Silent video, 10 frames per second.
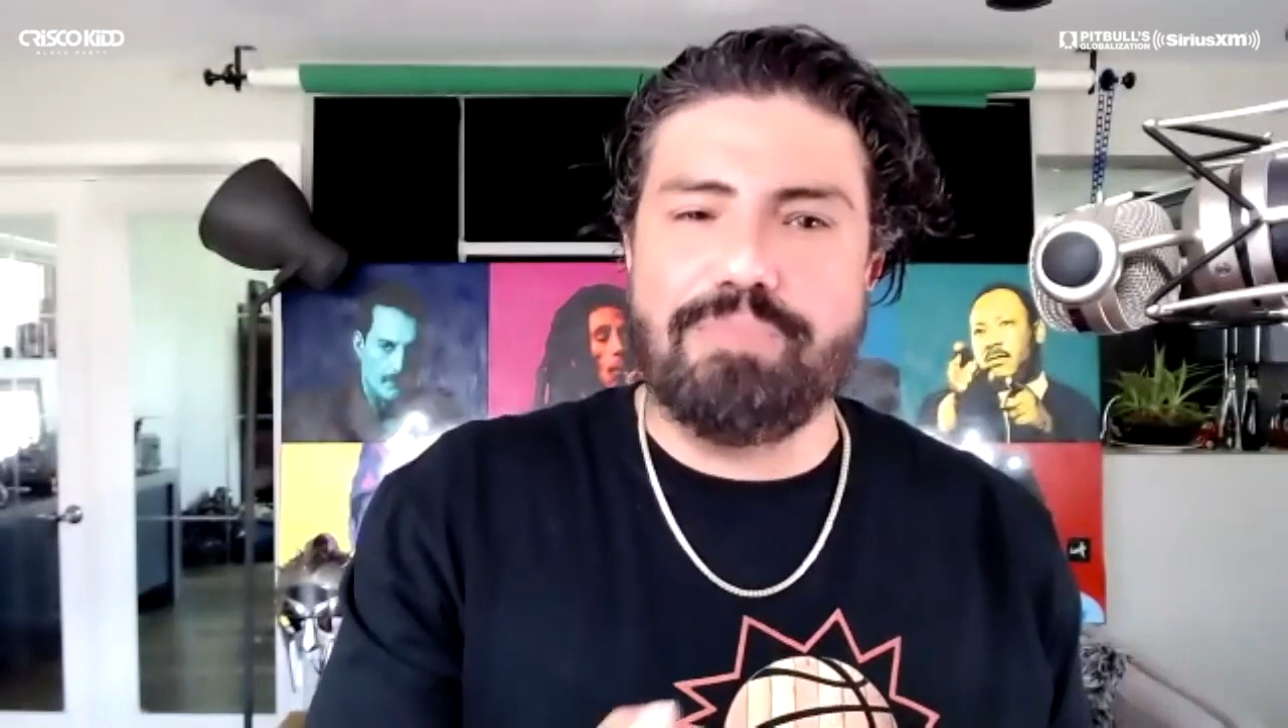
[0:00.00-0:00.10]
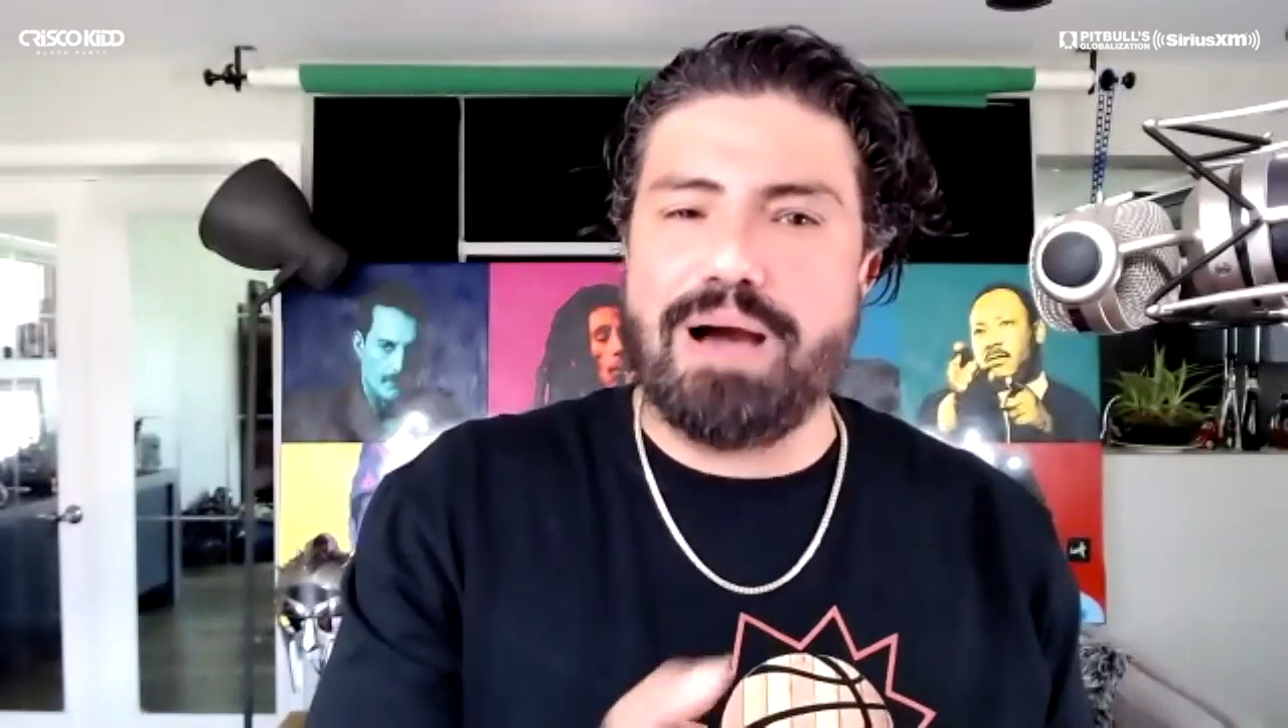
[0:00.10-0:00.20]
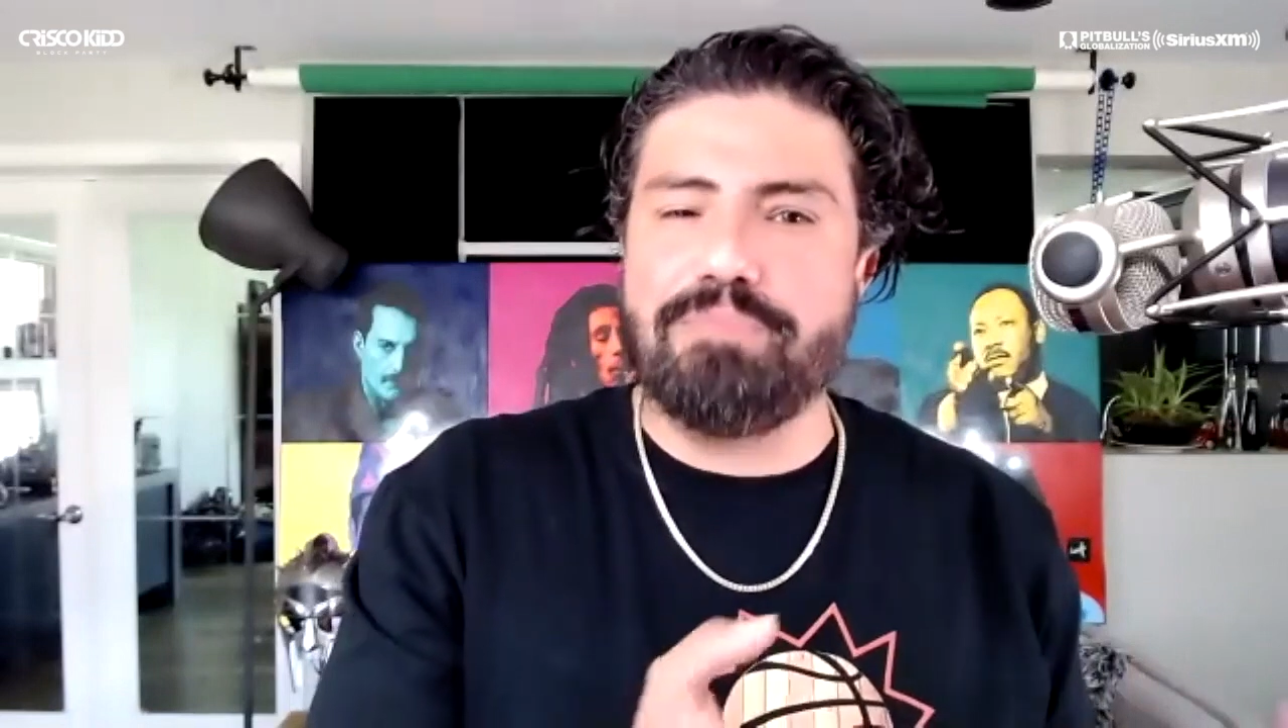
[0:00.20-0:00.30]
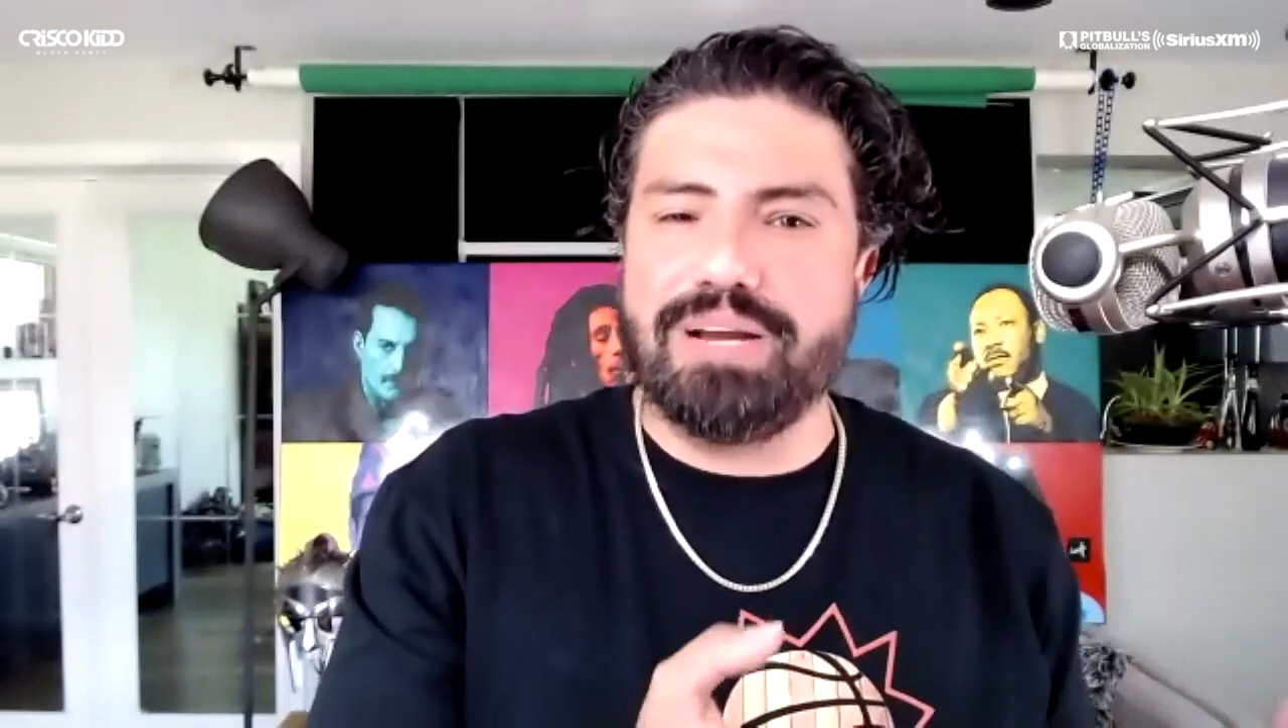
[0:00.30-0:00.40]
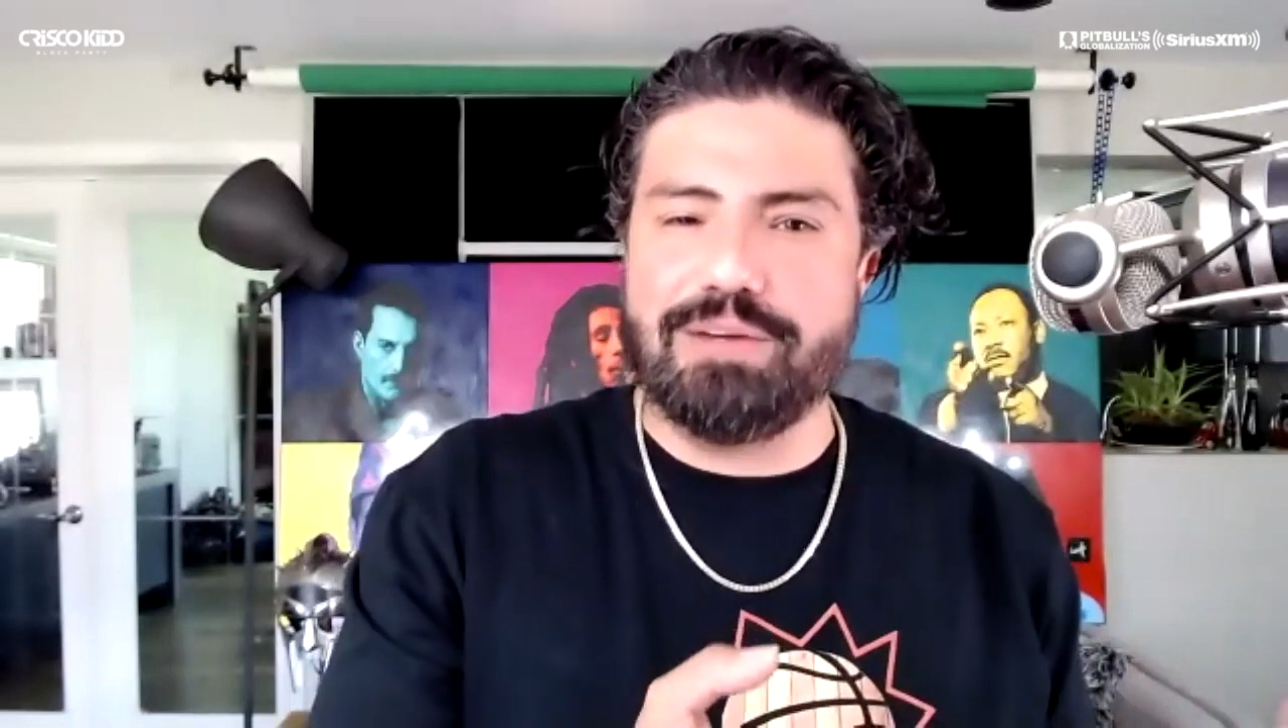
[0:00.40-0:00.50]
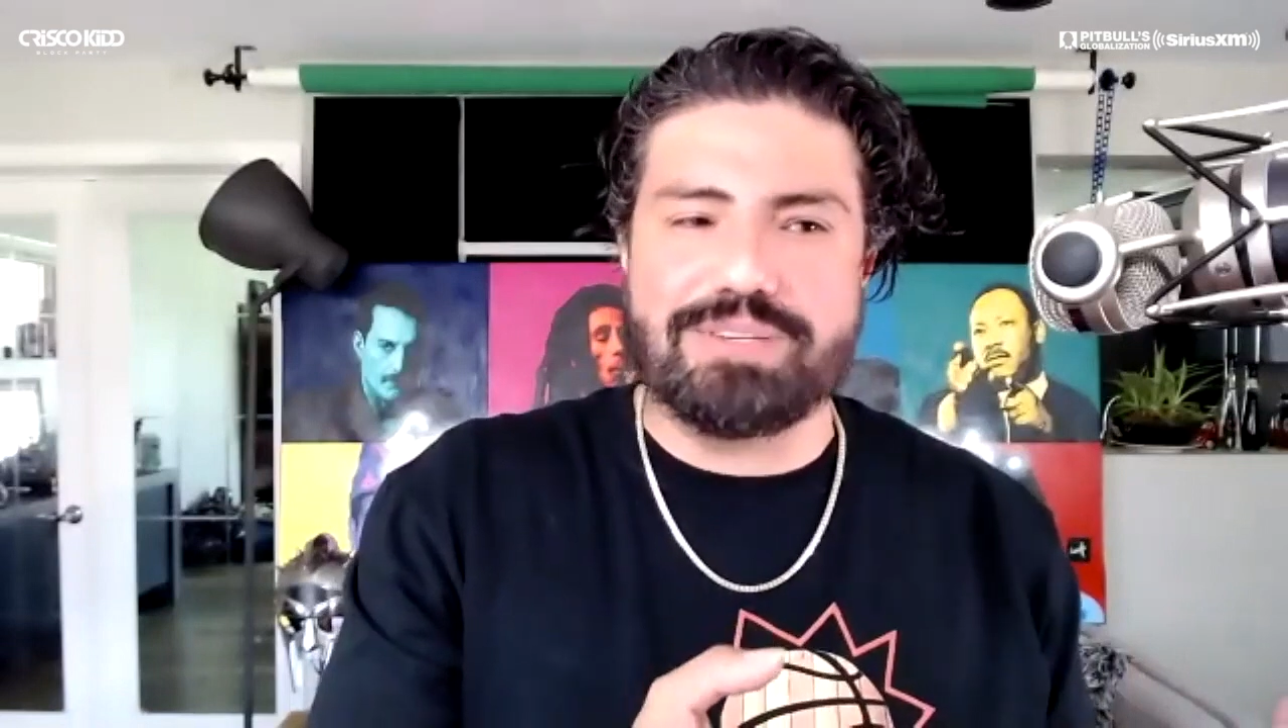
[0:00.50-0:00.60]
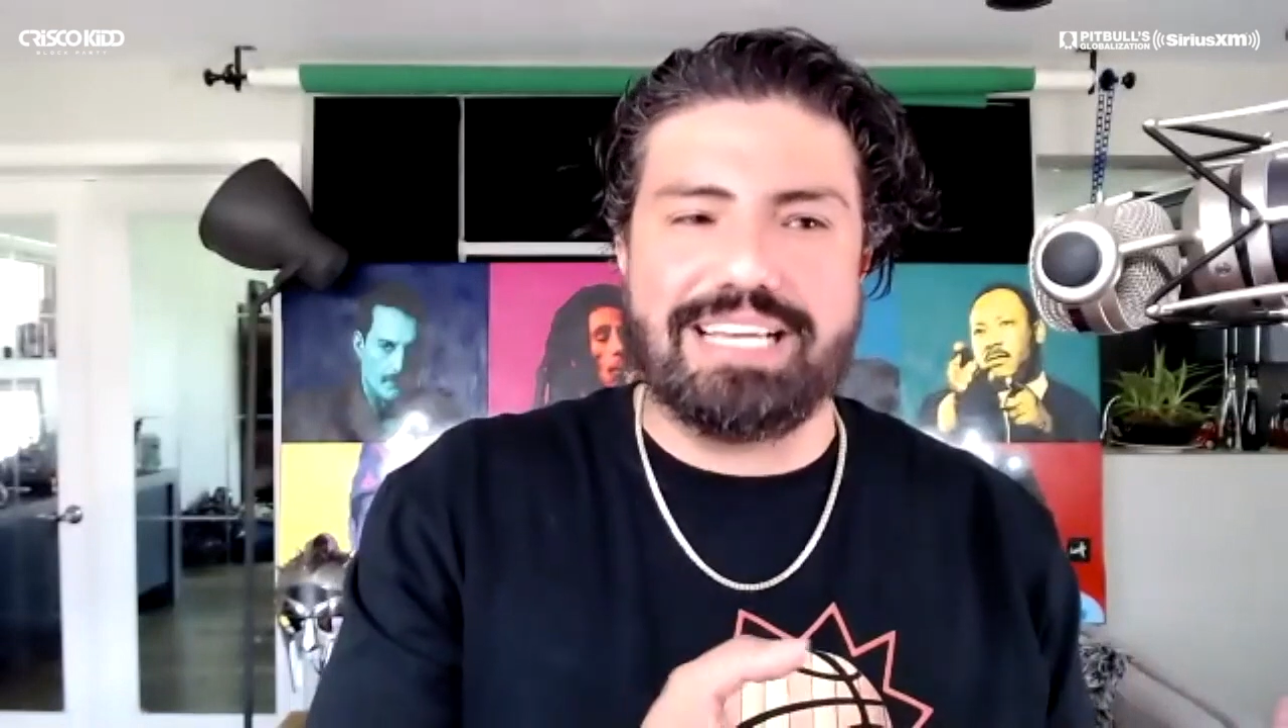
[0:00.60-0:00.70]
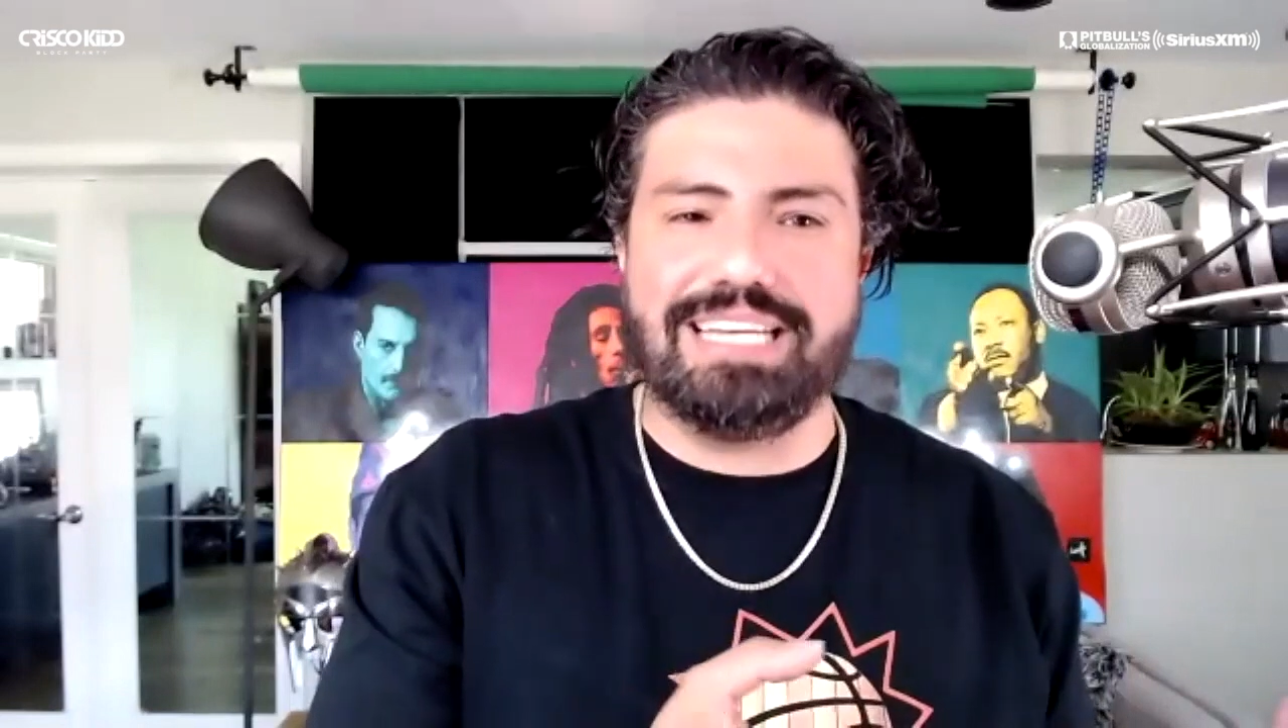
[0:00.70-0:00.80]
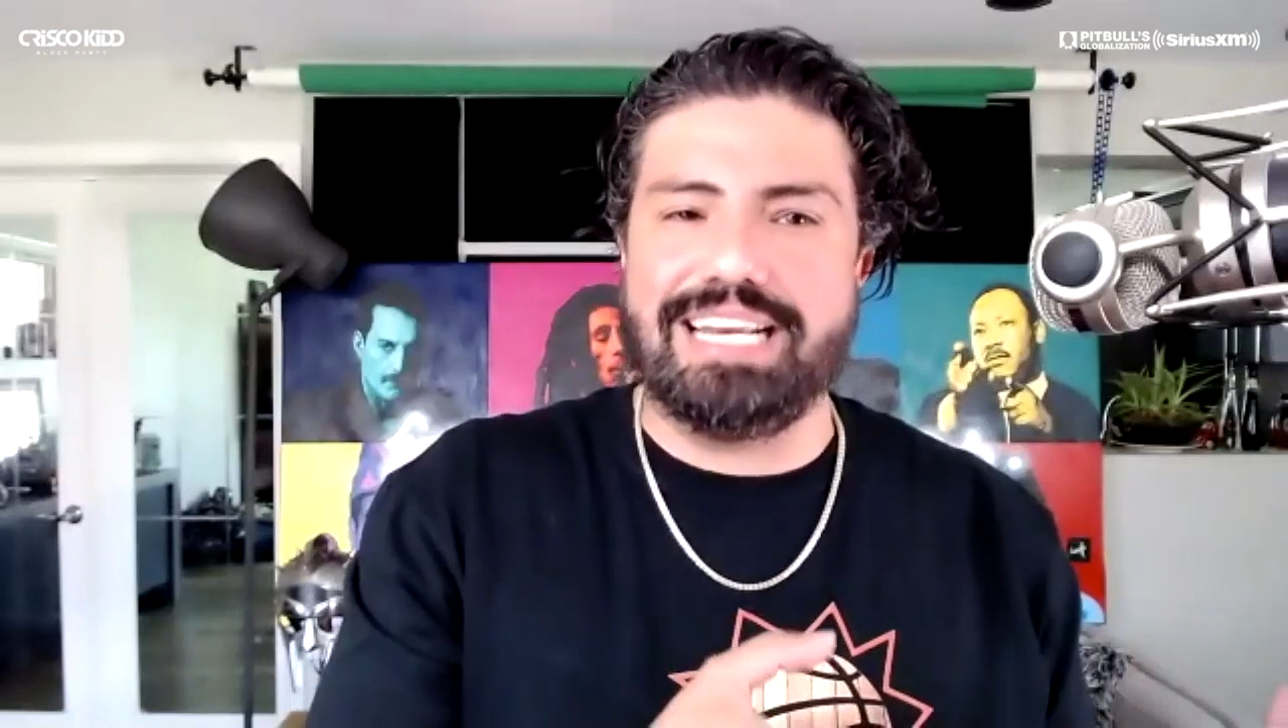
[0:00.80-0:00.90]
Bad Bunny was saying